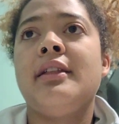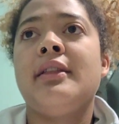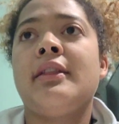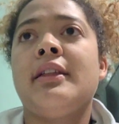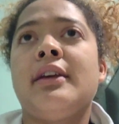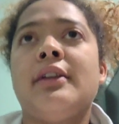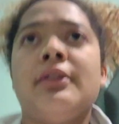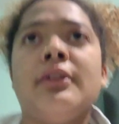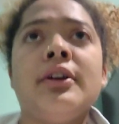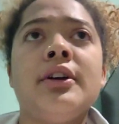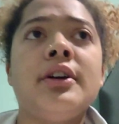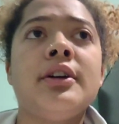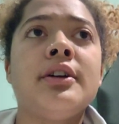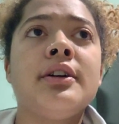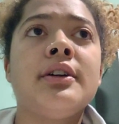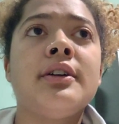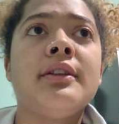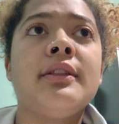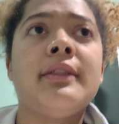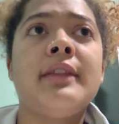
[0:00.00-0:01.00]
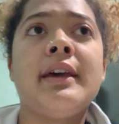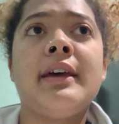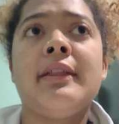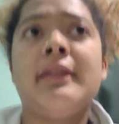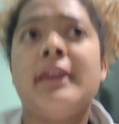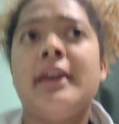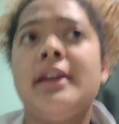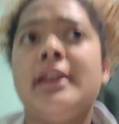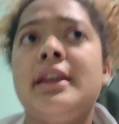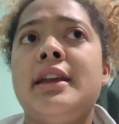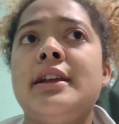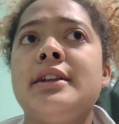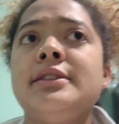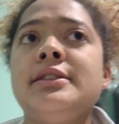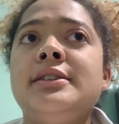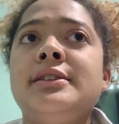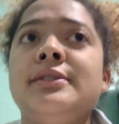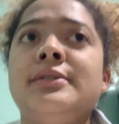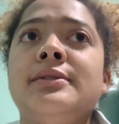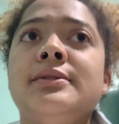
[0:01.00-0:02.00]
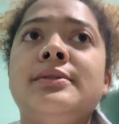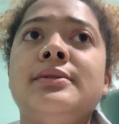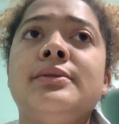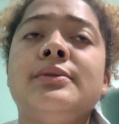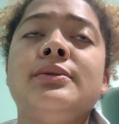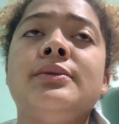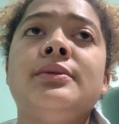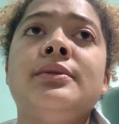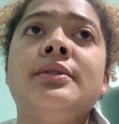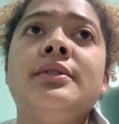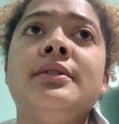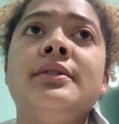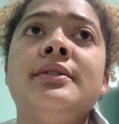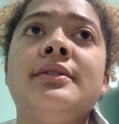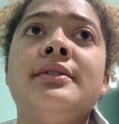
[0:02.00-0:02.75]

They learn that they need to